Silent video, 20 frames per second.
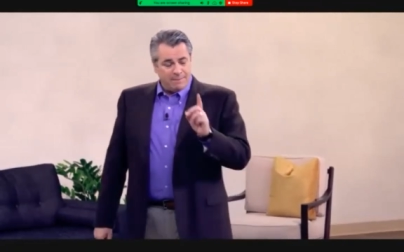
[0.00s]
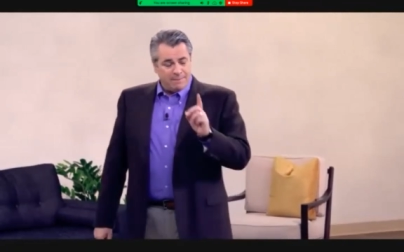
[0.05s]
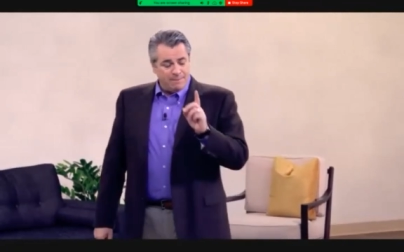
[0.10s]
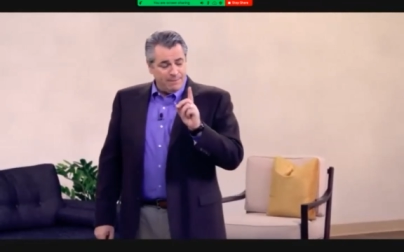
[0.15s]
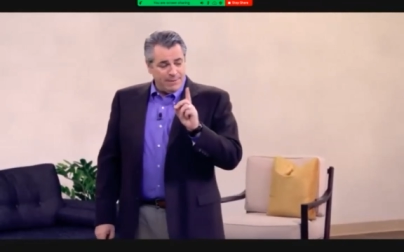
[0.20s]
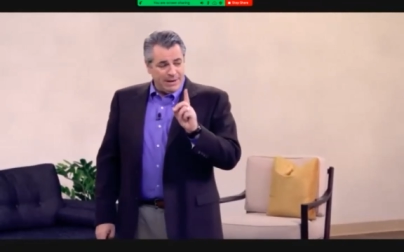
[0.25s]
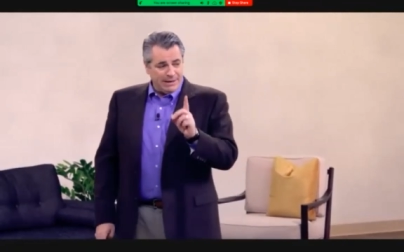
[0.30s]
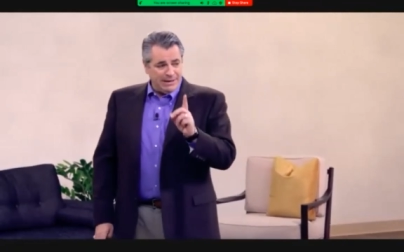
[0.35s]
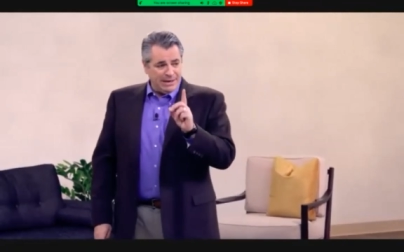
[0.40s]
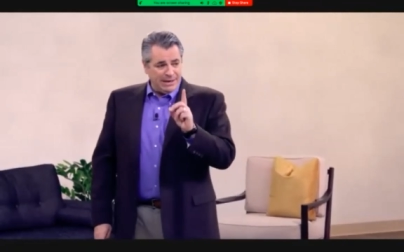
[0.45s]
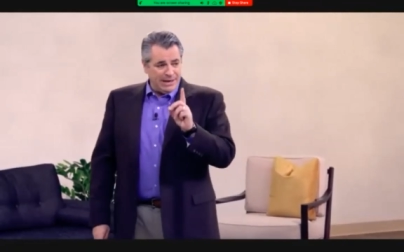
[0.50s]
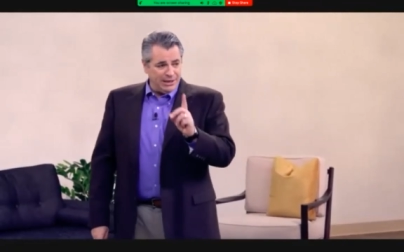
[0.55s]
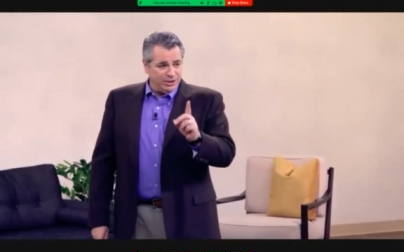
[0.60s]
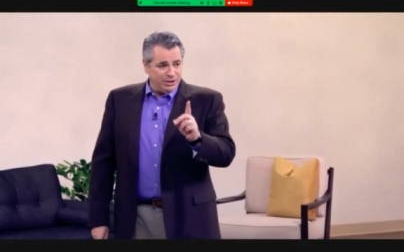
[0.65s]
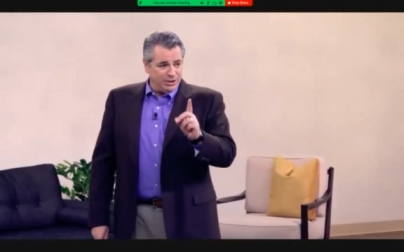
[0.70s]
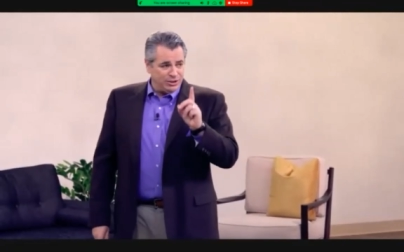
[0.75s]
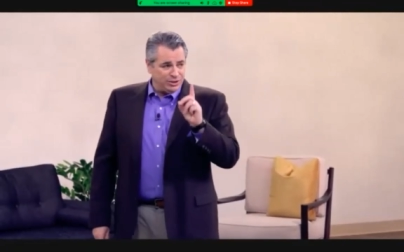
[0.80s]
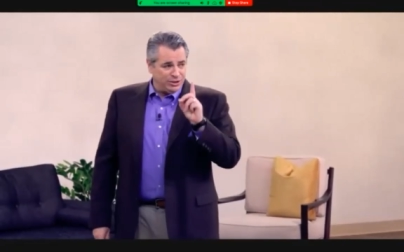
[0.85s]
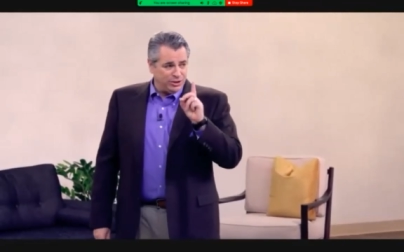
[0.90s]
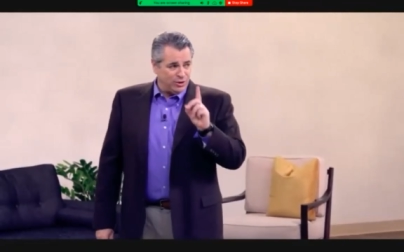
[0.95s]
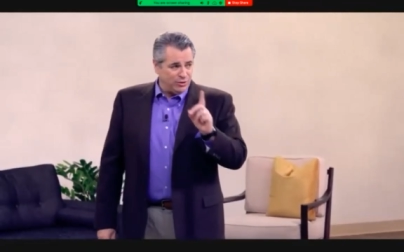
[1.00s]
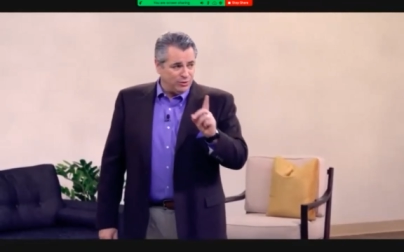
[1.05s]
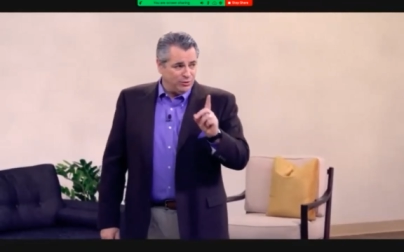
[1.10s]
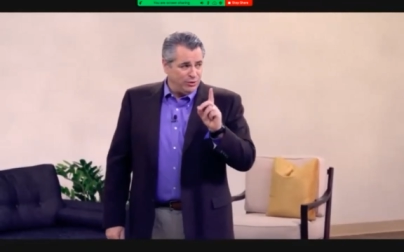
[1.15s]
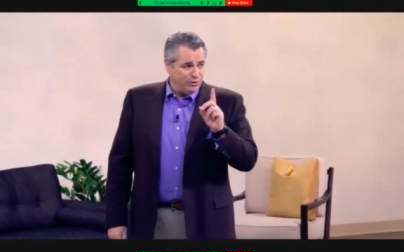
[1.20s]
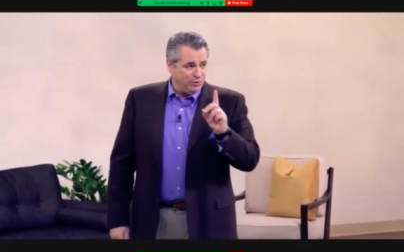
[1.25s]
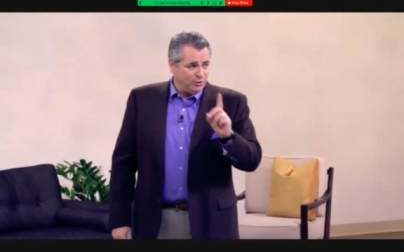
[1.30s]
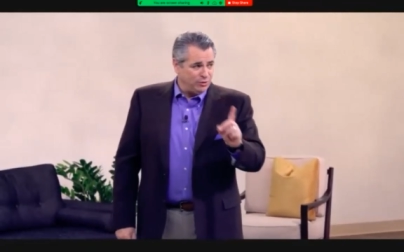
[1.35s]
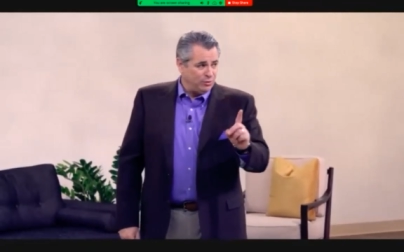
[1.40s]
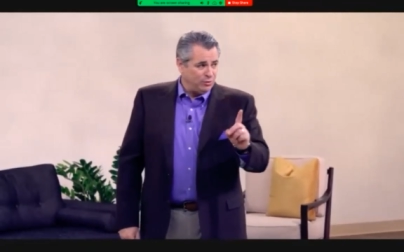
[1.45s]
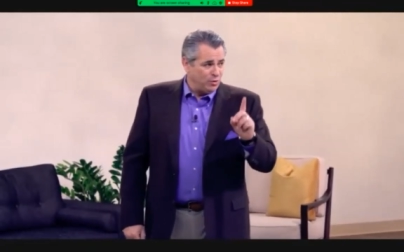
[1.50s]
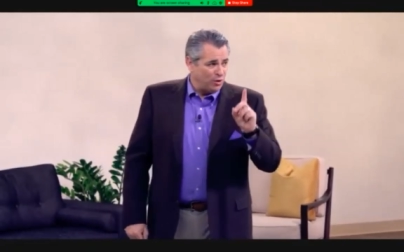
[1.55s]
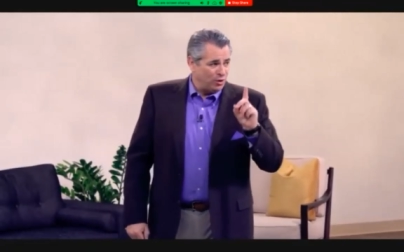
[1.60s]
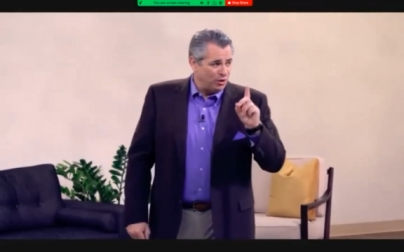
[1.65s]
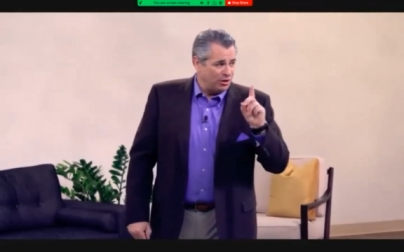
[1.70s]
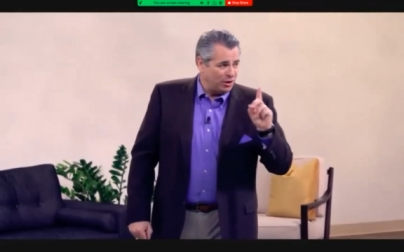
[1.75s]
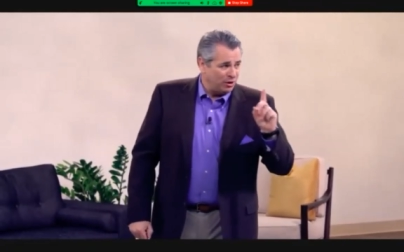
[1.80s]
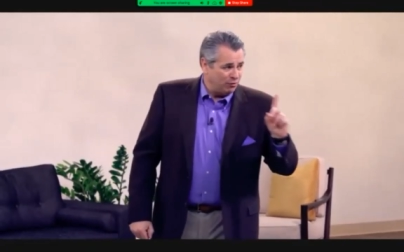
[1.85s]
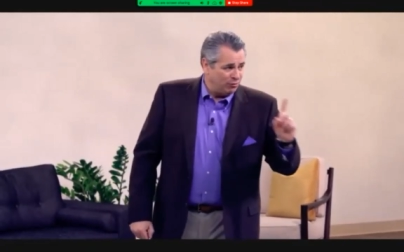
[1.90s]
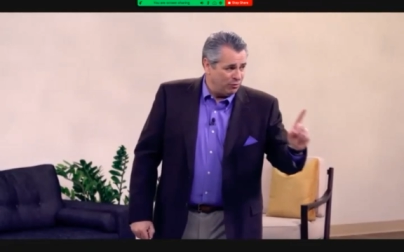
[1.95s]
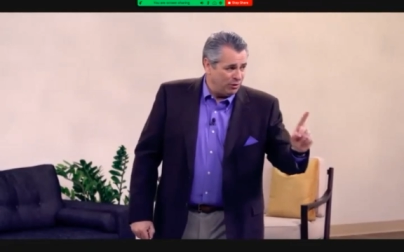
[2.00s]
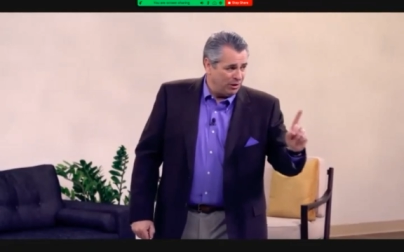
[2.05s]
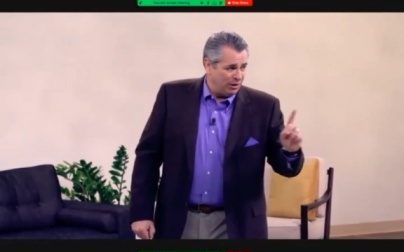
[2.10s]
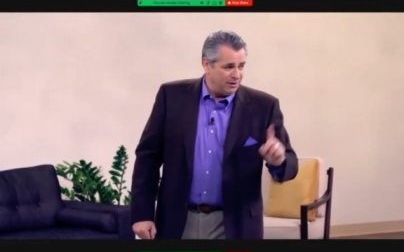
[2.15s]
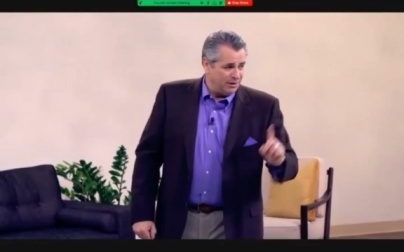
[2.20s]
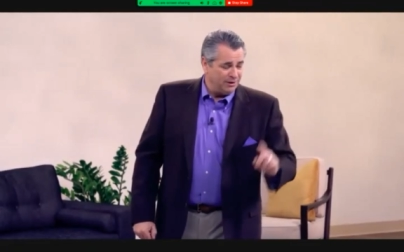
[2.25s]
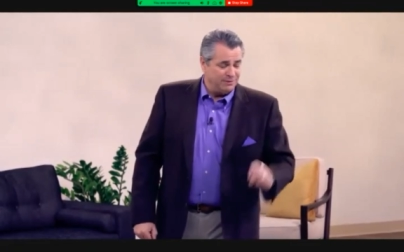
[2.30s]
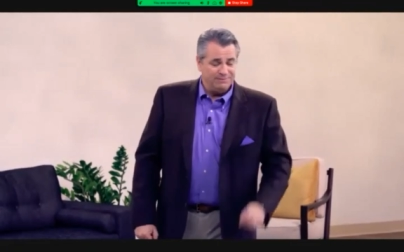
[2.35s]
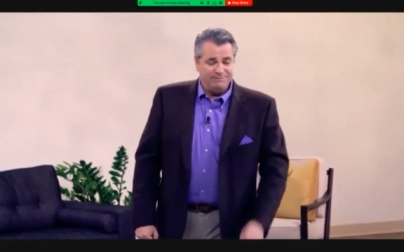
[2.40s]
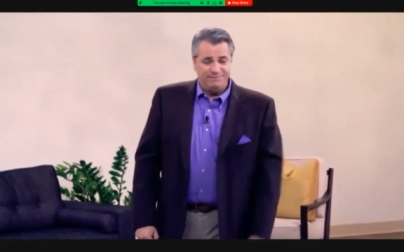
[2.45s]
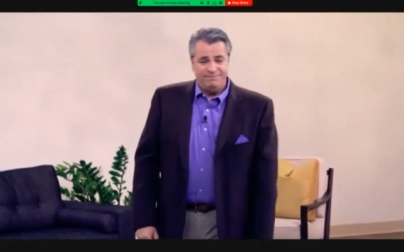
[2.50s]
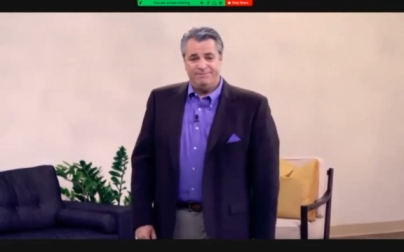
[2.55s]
Many agents don't use the word career.